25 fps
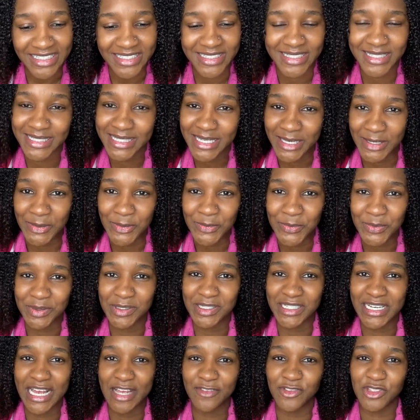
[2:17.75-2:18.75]
So I'm
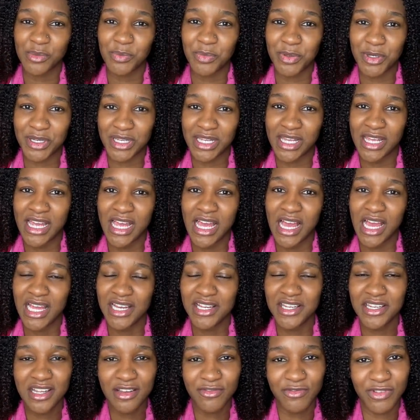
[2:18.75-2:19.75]
gonna have to put
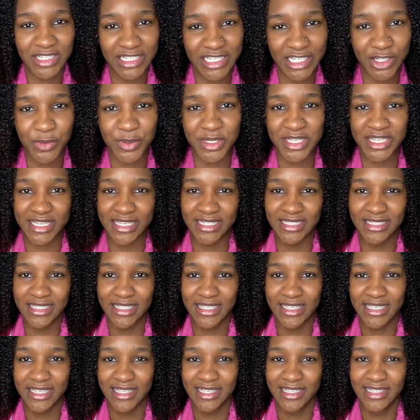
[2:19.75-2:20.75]
another liquid in
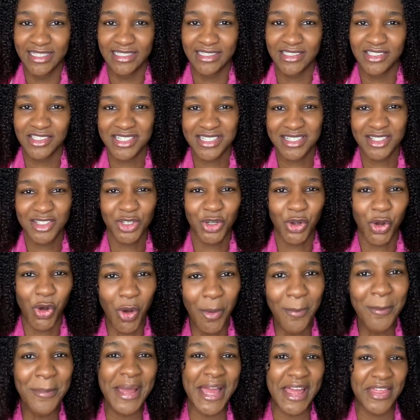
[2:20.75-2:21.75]
just to
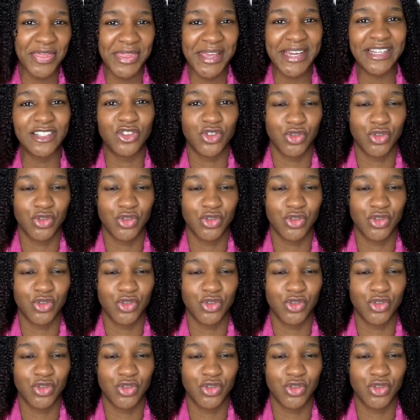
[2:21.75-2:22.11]
combat that